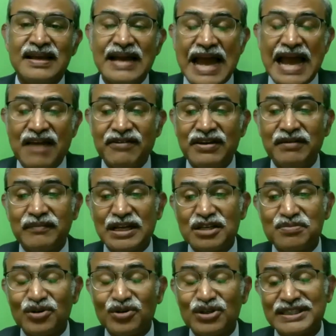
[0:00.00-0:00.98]
Having
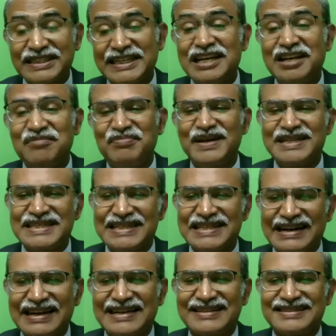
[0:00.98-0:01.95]
much more skill-based
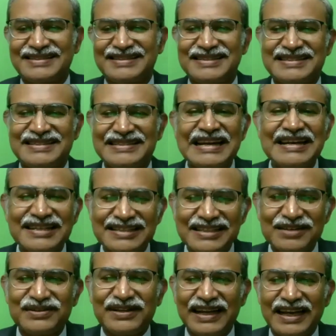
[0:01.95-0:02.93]
cardiac surgery. 10 years
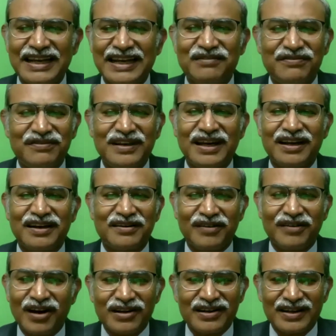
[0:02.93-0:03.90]
down the line, if we are
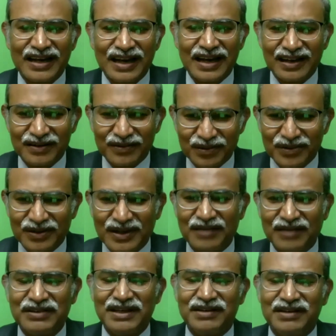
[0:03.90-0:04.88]
not,
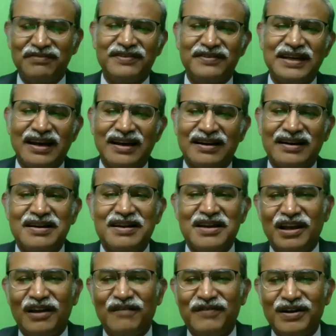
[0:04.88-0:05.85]

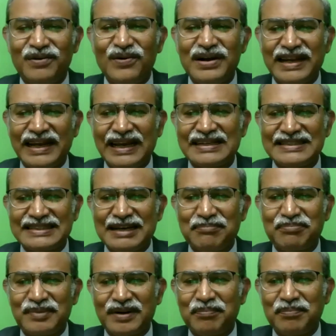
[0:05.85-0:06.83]
if we don't take a
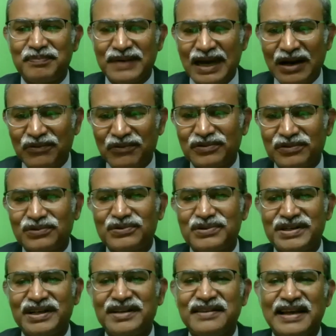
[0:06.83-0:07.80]
step up now to
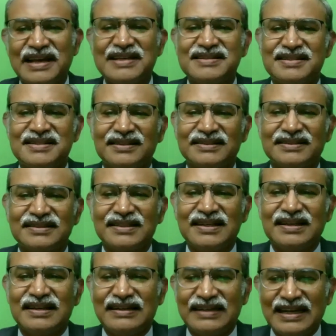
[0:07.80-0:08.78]
train the youngsters,
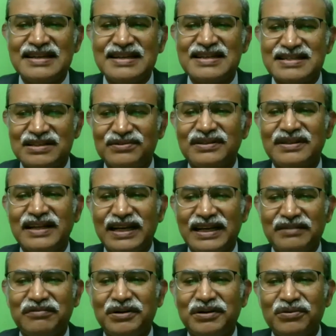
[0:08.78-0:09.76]
10 years down the
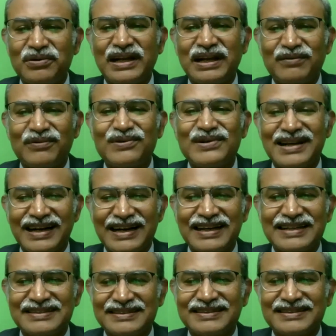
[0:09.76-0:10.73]
line, we don't have good
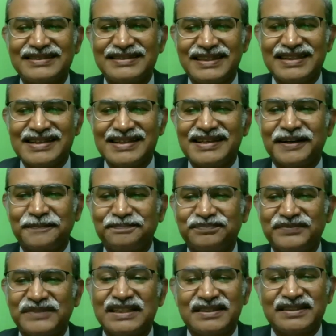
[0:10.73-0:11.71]
cardiac surgeons in India.
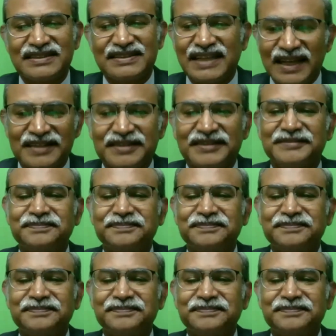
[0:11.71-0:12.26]
That's a challenge.